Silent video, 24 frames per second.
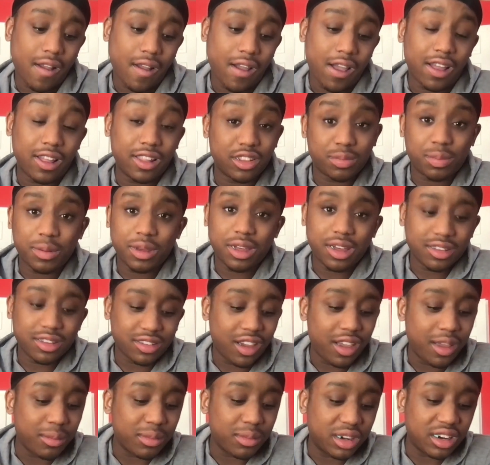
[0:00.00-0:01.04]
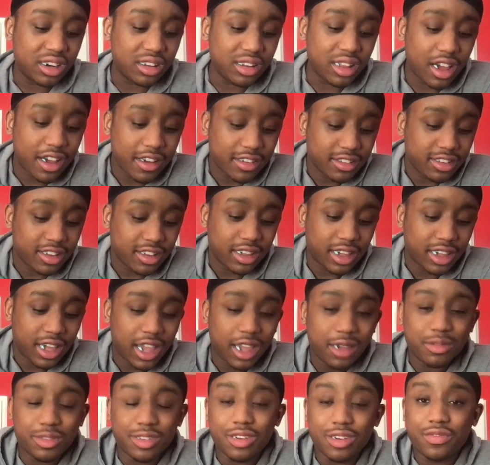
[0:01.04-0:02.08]
And it's because of him. In their last 10
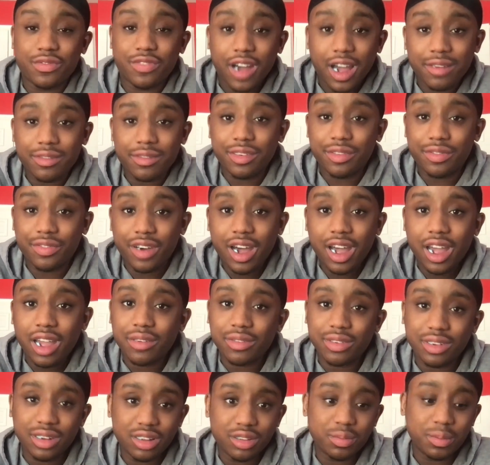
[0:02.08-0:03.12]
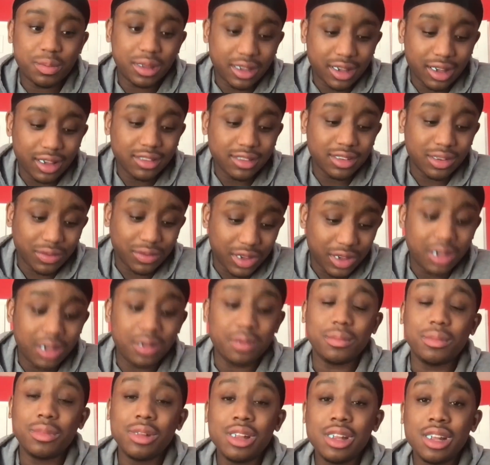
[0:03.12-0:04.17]
games, they're 5-5, and it's because of
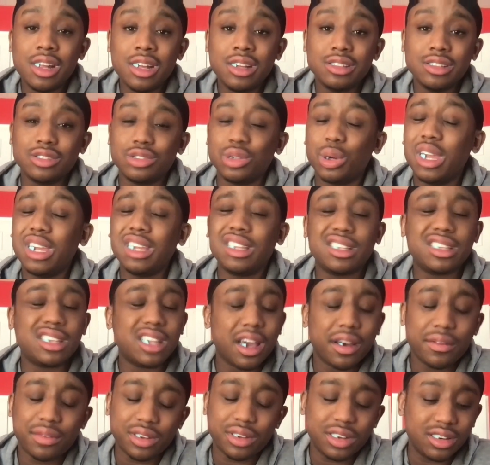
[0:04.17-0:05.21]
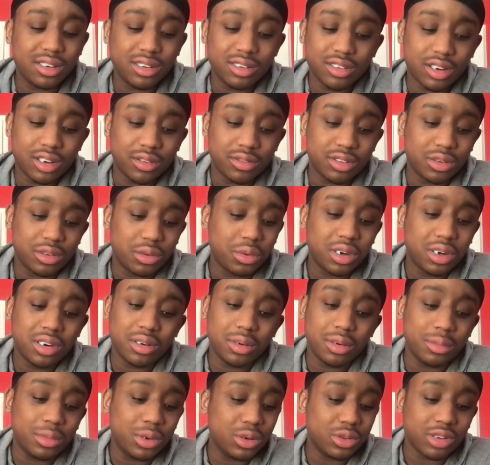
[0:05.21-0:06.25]
him. So he definitely deserves it. One of
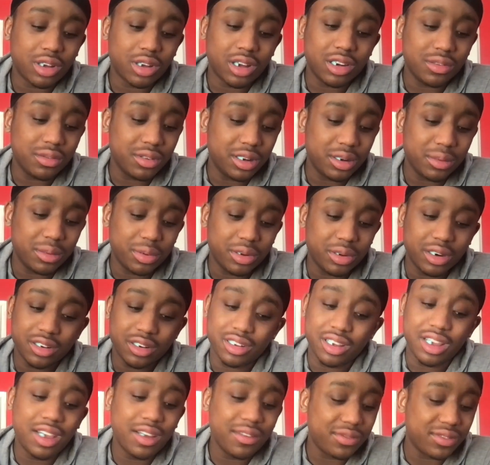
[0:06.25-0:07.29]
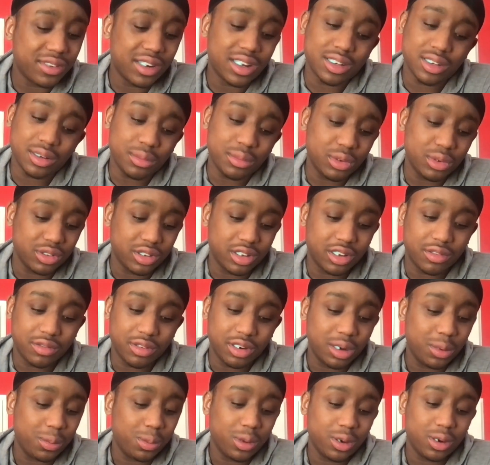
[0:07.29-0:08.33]
the most underrated players, if not the most
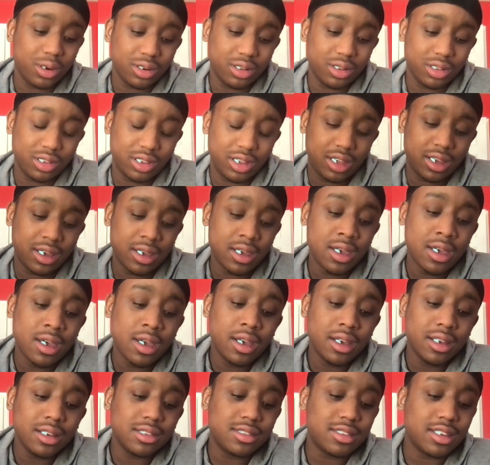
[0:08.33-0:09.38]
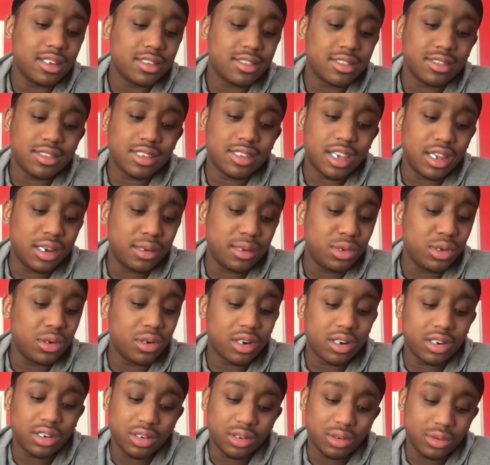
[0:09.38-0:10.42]
underrated player in the league. Jason Tatum, you
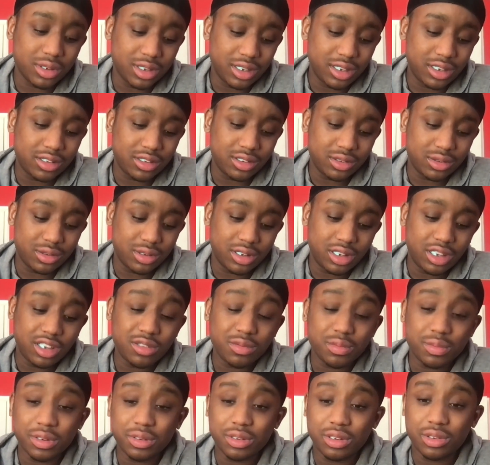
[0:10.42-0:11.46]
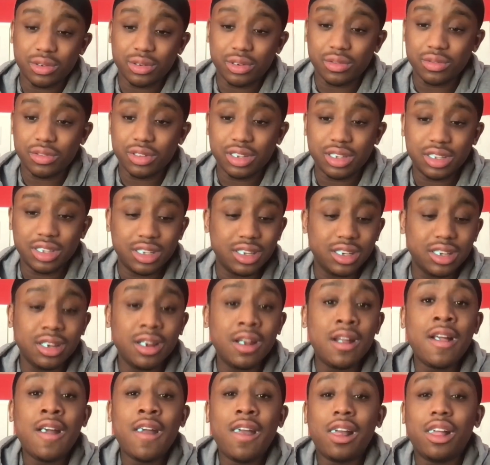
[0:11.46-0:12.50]
already know what he's doing. He's been doing really good,
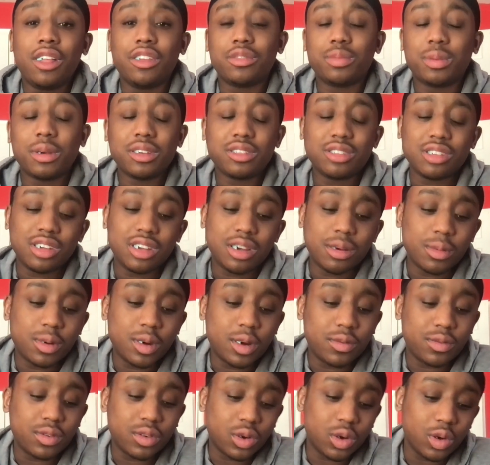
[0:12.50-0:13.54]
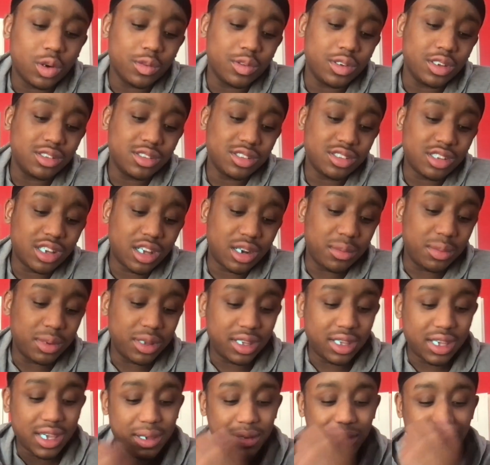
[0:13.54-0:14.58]
especially coming off of Kobe. He just had a
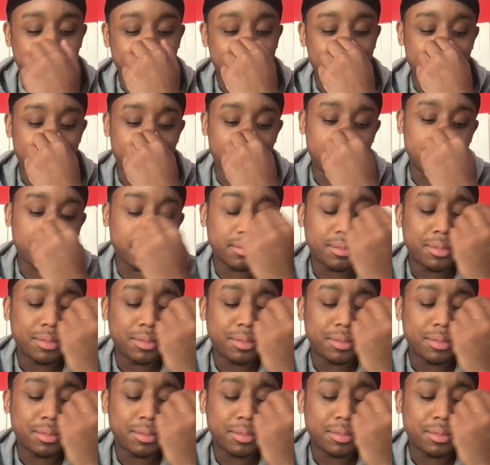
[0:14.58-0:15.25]
big game yesterday.